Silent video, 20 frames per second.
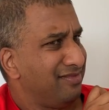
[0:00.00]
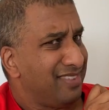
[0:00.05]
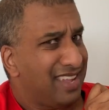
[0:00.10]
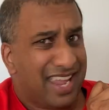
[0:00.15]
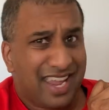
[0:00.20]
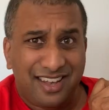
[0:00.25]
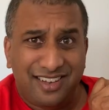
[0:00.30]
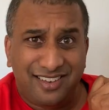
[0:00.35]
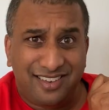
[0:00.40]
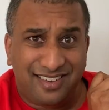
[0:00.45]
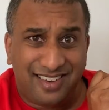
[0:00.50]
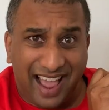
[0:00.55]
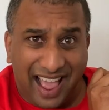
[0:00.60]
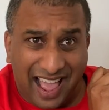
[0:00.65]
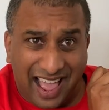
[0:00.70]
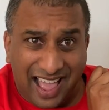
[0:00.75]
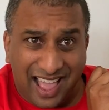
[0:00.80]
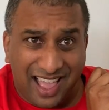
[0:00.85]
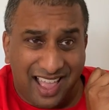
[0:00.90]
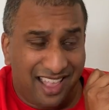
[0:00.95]
It
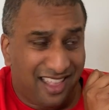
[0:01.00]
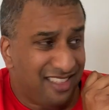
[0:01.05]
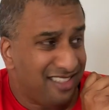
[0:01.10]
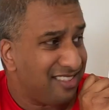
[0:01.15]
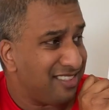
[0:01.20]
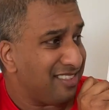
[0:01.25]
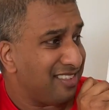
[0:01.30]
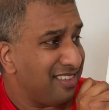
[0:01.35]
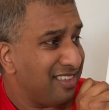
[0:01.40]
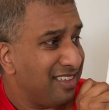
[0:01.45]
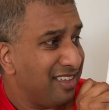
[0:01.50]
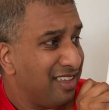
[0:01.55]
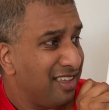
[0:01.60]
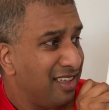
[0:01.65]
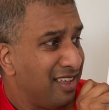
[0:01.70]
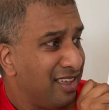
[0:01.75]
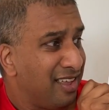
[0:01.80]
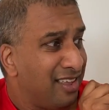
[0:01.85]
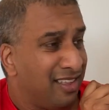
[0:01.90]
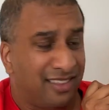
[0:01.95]
does,
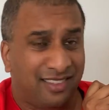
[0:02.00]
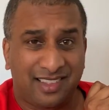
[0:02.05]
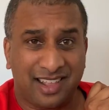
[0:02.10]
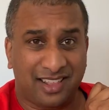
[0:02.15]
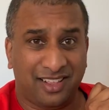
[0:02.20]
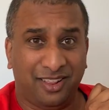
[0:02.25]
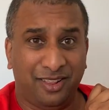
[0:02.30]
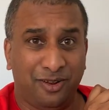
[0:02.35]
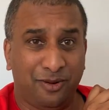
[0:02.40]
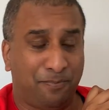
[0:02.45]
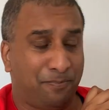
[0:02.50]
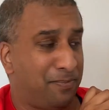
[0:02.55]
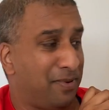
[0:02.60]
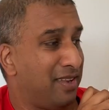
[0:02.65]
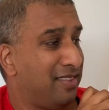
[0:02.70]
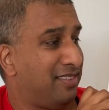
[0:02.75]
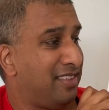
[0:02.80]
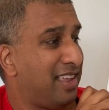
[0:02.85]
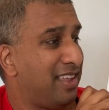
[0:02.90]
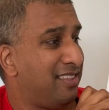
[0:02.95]
said the little
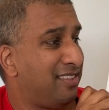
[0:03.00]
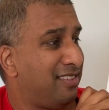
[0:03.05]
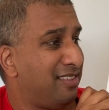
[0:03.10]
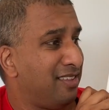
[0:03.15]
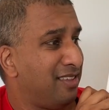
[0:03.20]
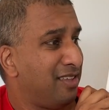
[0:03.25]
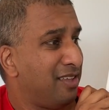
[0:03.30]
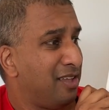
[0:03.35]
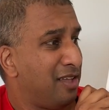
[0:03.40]
princess.